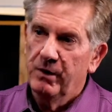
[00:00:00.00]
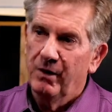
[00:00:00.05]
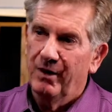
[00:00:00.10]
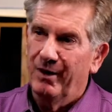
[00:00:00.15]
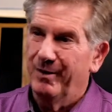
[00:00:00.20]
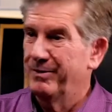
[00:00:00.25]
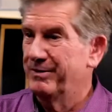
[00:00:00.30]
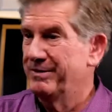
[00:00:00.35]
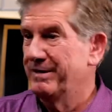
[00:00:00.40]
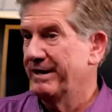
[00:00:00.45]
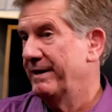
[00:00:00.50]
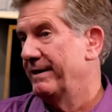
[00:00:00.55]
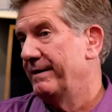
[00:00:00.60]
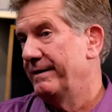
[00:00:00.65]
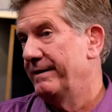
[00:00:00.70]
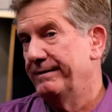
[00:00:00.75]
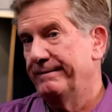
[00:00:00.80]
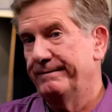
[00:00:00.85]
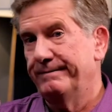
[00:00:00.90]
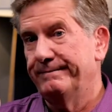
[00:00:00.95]
are presented
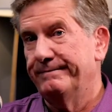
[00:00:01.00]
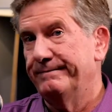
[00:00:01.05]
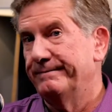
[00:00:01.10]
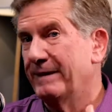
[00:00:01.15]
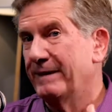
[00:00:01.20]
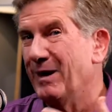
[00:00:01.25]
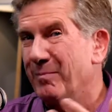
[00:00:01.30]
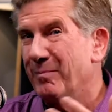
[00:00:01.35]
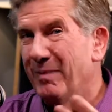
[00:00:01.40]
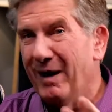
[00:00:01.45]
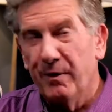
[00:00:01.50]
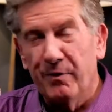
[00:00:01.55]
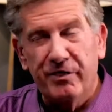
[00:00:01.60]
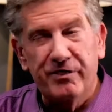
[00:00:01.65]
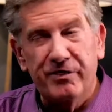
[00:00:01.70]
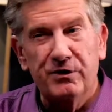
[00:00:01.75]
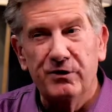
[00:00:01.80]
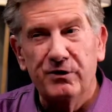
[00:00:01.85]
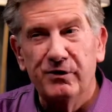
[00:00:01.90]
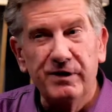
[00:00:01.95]
in about
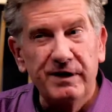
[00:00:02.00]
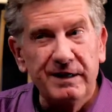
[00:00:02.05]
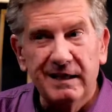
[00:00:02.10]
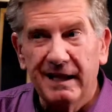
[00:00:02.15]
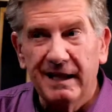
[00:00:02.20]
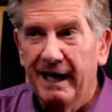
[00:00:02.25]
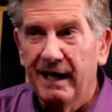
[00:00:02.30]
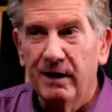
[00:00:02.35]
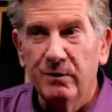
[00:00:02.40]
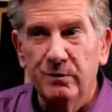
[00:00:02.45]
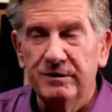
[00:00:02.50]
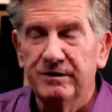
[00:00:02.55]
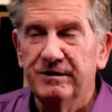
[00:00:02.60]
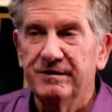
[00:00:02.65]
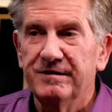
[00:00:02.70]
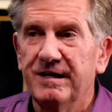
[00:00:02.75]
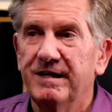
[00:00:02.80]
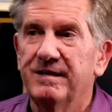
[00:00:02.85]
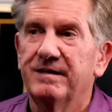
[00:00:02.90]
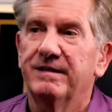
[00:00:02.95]
30 languages,
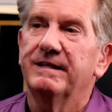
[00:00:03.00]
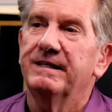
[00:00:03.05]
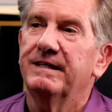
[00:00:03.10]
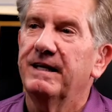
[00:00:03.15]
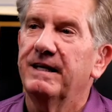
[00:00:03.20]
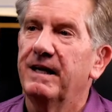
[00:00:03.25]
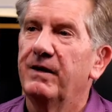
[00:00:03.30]
I think now.